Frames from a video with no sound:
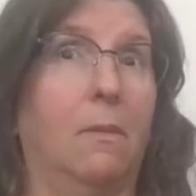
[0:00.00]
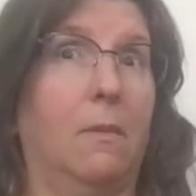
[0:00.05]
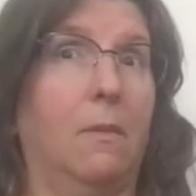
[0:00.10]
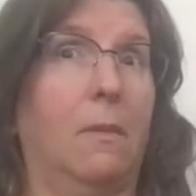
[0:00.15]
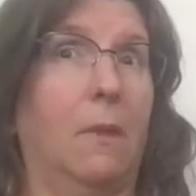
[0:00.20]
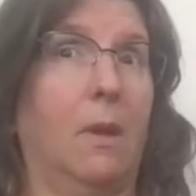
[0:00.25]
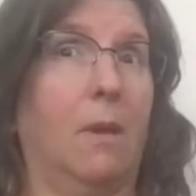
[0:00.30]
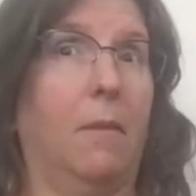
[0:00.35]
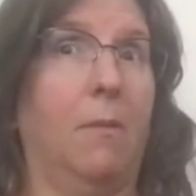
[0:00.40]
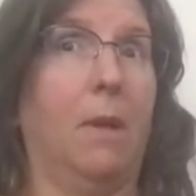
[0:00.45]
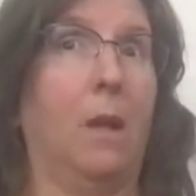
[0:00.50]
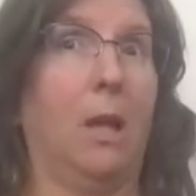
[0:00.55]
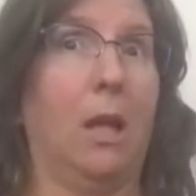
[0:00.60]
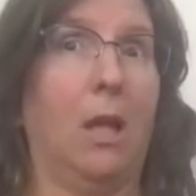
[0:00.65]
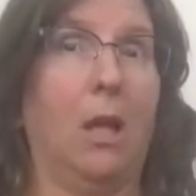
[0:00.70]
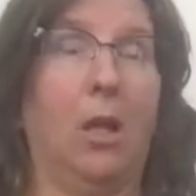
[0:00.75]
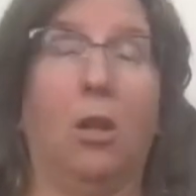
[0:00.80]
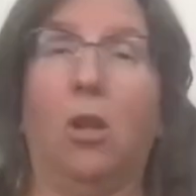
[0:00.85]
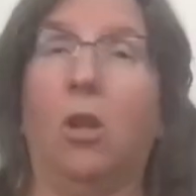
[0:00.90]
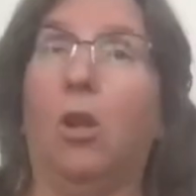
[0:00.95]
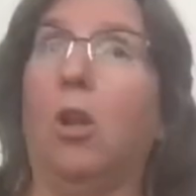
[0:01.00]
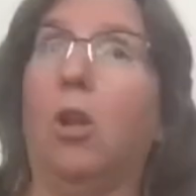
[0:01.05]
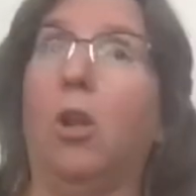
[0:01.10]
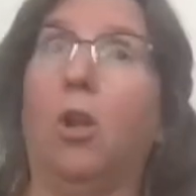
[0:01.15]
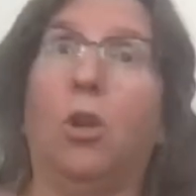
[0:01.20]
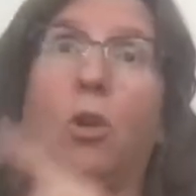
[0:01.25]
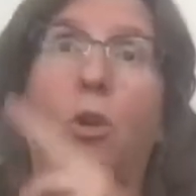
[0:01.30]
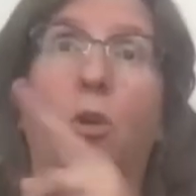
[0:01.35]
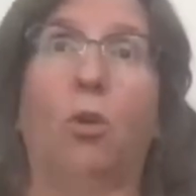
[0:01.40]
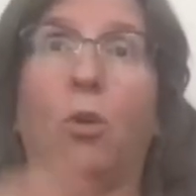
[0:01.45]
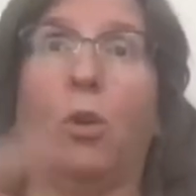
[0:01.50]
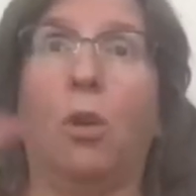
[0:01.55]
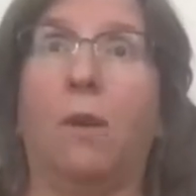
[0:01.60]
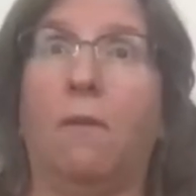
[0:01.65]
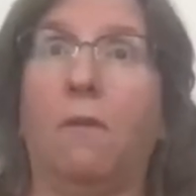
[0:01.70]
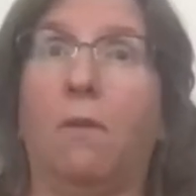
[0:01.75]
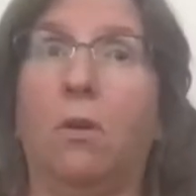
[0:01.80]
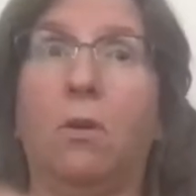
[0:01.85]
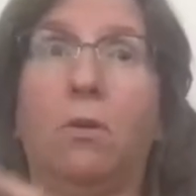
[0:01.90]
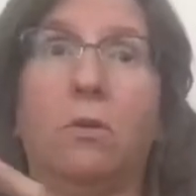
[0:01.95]
part of universal
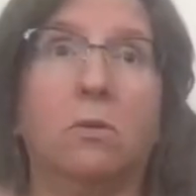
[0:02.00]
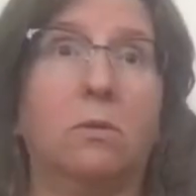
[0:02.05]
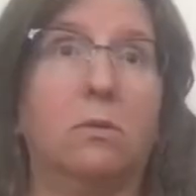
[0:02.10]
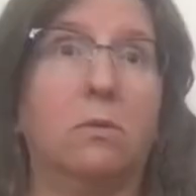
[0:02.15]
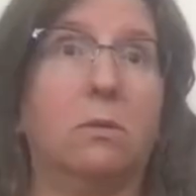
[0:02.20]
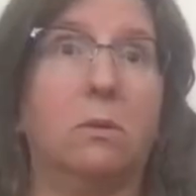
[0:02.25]
design,